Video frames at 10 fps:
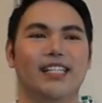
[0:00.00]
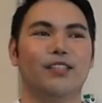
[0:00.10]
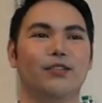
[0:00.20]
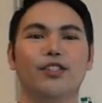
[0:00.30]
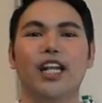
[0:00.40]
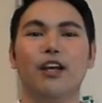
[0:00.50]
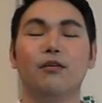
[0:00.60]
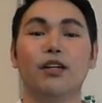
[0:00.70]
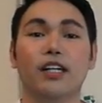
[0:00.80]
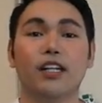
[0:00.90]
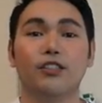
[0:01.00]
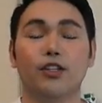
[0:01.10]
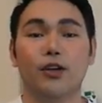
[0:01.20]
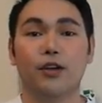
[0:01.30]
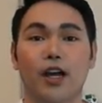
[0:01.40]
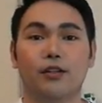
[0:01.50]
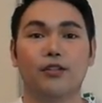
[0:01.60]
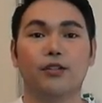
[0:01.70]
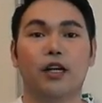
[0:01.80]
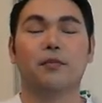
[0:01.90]
So today we're gonna show you how to
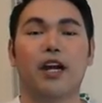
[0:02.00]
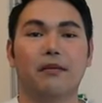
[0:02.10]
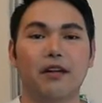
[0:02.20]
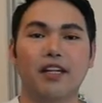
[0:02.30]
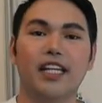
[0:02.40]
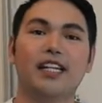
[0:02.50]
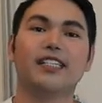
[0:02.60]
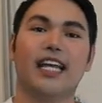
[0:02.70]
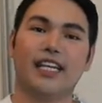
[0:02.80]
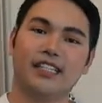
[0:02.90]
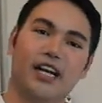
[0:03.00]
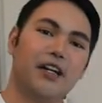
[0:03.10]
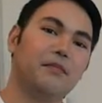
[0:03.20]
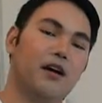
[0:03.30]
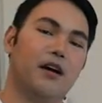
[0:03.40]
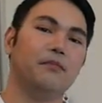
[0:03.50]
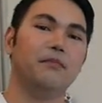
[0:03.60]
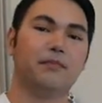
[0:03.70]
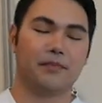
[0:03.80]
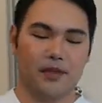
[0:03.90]
do a primary and a secondary pump
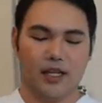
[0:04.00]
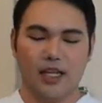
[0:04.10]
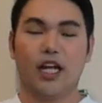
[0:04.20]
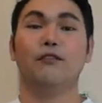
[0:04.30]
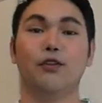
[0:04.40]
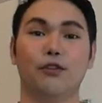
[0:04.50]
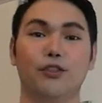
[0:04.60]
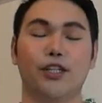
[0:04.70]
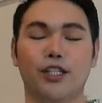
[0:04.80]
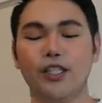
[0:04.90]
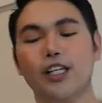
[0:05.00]
infusion.